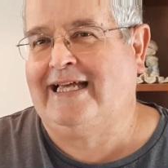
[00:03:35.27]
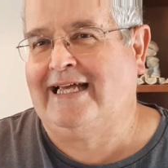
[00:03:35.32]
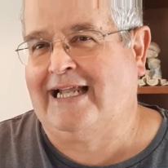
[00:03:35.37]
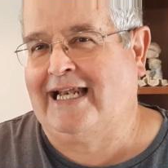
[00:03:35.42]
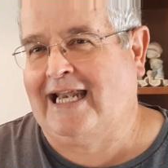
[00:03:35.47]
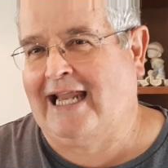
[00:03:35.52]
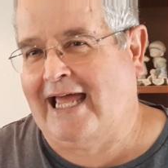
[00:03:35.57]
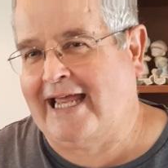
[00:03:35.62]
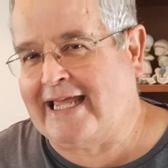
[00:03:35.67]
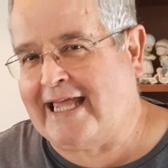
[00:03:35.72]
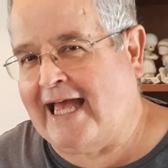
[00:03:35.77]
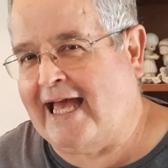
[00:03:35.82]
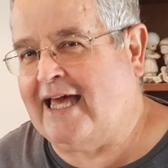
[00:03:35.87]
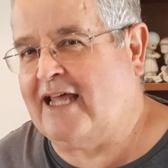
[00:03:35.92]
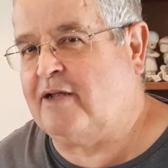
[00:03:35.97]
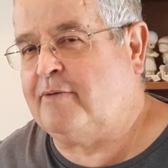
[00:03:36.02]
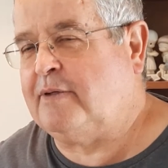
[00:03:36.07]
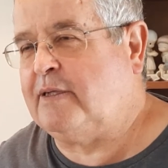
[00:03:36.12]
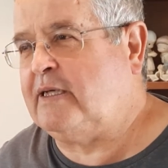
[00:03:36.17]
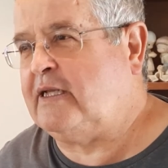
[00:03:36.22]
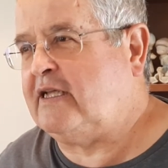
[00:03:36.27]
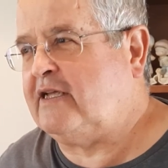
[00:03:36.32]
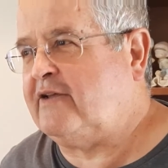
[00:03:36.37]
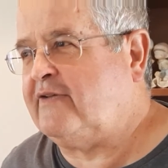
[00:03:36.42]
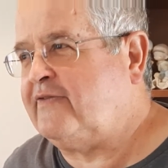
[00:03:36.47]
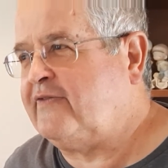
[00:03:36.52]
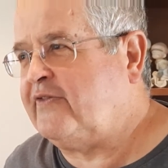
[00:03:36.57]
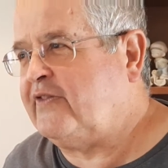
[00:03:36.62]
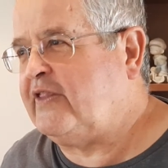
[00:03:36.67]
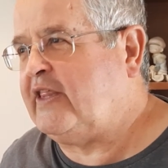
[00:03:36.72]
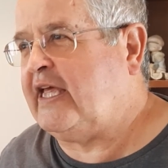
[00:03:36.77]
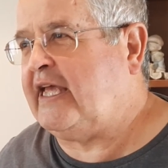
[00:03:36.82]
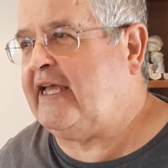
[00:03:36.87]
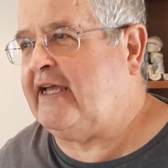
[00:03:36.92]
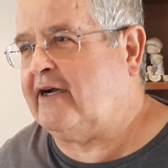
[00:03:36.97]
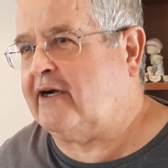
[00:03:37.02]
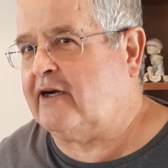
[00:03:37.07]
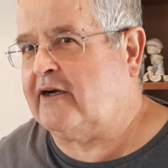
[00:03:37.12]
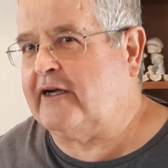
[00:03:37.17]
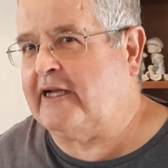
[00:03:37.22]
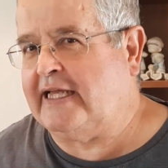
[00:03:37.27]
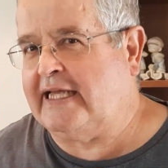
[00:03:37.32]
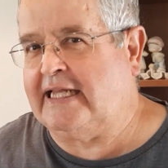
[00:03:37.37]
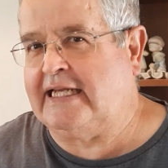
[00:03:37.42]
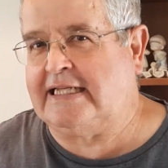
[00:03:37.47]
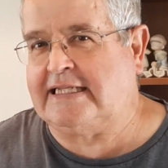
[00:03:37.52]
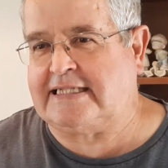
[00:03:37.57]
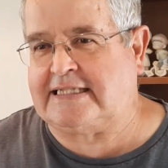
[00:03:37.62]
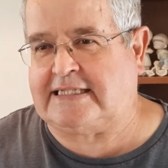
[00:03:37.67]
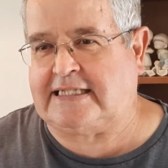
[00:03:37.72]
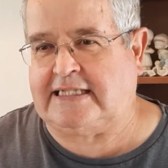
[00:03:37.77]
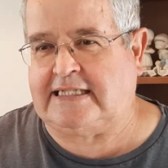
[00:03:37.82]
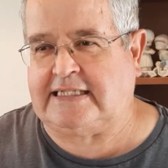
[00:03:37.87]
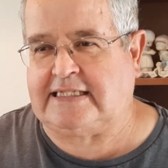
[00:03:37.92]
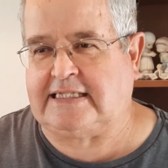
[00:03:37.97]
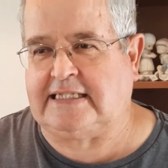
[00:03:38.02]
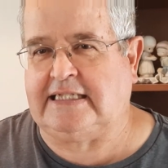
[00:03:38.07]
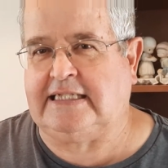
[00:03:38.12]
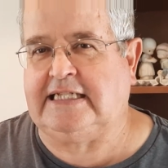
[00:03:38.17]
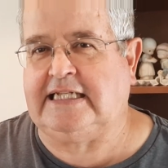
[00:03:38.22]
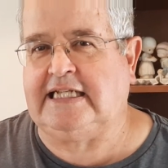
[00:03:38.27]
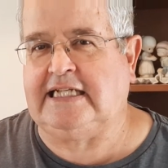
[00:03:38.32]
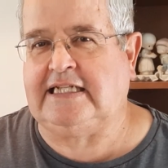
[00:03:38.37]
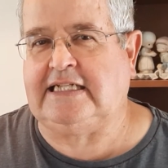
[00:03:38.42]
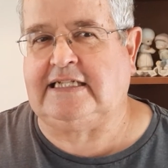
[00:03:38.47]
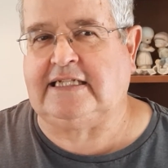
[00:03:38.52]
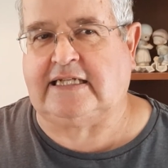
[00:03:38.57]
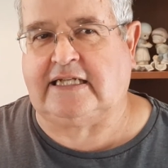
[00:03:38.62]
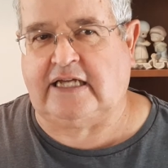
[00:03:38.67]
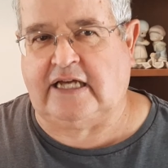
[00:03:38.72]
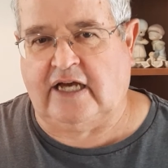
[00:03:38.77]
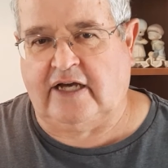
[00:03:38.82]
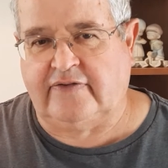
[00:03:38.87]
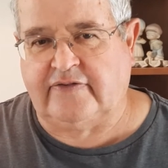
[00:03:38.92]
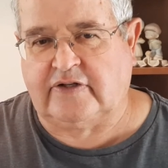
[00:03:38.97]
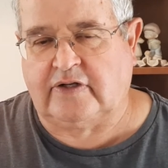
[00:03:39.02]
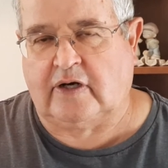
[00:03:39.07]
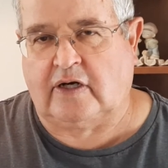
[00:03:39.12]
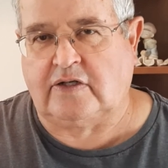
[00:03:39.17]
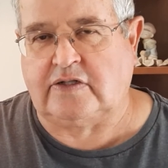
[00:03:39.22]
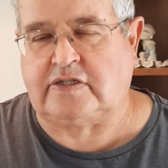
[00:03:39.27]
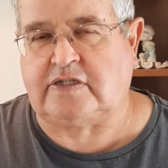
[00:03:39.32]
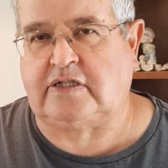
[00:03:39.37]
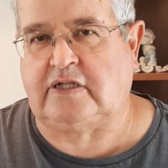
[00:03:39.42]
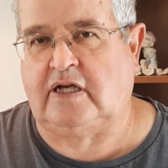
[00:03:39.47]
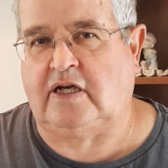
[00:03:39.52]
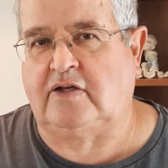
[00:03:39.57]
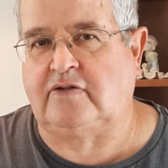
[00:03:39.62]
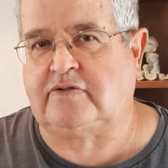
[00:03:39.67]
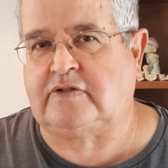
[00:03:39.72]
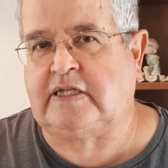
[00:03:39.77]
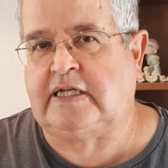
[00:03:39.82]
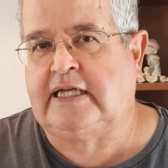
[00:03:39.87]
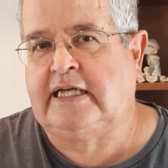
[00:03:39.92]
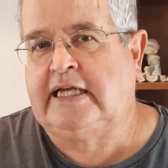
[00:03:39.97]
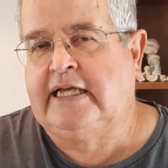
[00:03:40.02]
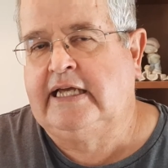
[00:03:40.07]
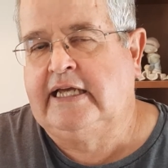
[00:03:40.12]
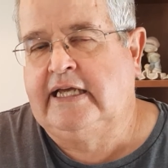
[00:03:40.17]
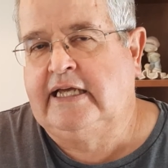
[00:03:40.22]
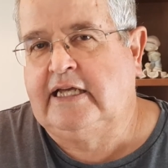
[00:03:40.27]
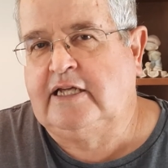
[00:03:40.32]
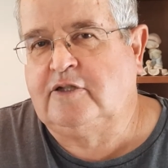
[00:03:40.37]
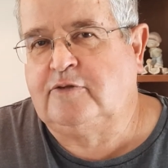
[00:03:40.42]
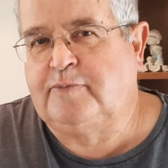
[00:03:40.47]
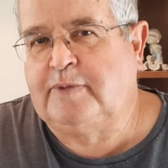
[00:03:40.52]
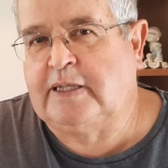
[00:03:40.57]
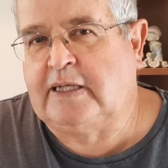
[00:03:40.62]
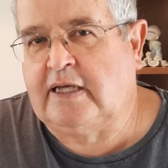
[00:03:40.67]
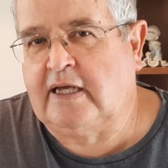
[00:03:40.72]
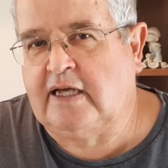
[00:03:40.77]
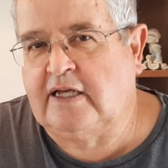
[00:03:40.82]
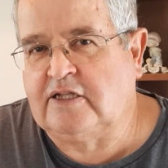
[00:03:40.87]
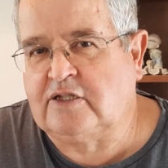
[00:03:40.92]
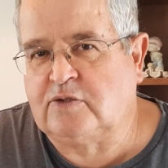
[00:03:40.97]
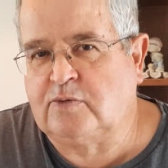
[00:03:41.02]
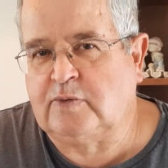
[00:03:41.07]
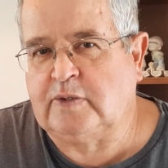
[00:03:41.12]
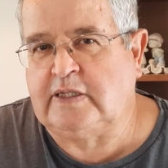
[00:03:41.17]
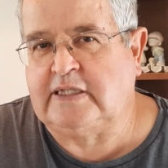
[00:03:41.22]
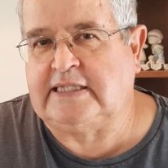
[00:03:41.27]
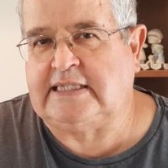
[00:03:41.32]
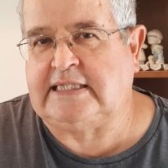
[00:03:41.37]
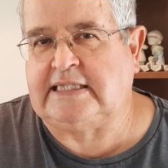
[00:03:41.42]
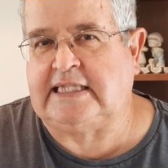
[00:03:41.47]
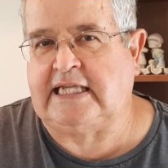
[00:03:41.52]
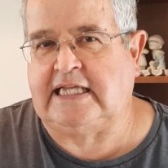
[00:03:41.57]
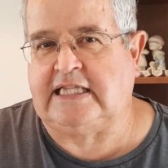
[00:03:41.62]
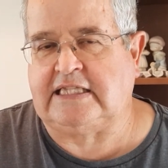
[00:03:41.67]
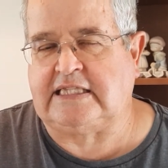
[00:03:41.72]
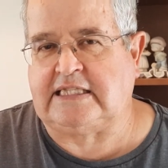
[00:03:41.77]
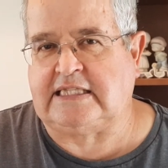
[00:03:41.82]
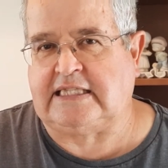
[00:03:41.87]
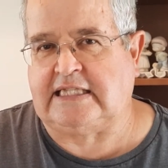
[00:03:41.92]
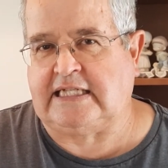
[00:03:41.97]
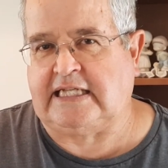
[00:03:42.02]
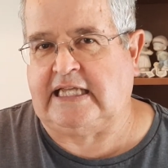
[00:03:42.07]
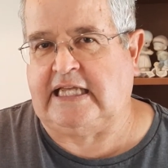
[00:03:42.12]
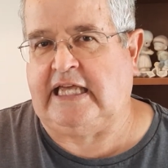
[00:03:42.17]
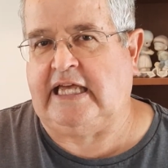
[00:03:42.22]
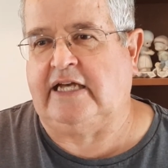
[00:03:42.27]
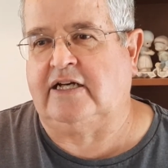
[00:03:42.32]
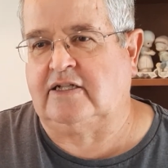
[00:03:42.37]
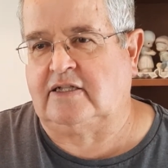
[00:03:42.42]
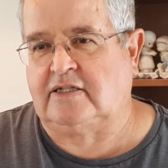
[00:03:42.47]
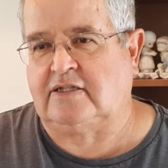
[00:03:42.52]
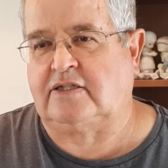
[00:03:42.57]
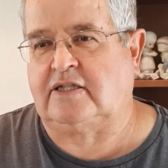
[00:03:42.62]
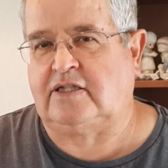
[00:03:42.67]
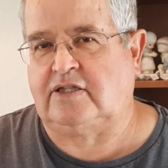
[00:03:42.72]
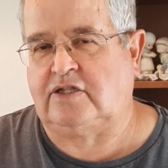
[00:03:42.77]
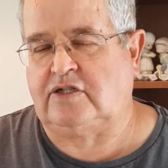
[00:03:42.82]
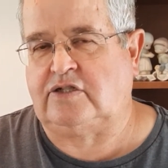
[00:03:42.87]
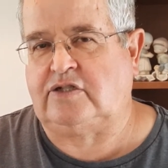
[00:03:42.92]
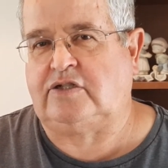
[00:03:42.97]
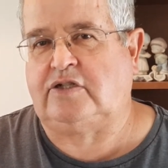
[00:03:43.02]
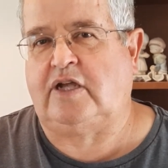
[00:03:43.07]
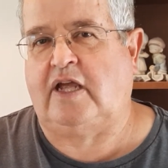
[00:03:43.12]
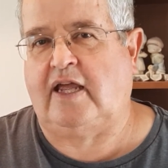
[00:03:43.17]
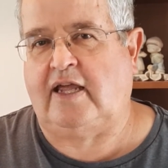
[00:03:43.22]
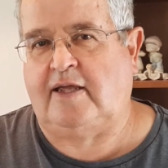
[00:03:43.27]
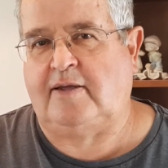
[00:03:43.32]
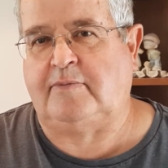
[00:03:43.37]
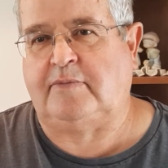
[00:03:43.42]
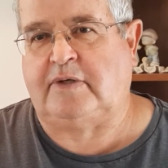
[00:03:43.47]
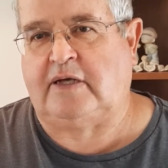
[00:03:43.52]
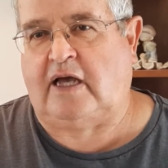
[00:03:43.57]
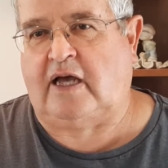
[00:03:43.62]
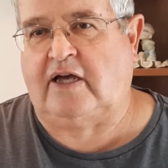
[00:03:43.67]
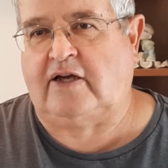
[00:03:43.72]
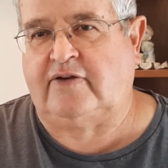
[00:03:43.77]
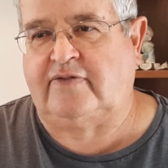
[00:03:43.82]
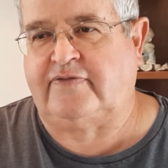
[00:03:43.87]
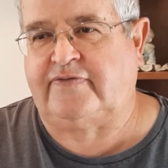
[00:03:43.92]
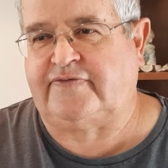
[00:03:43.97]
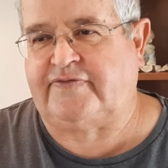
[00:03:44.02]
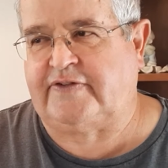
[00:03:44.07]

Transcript: like Adam and Eve, they are innocents. The need to cover ourselves is because we sense the guilt and the shame of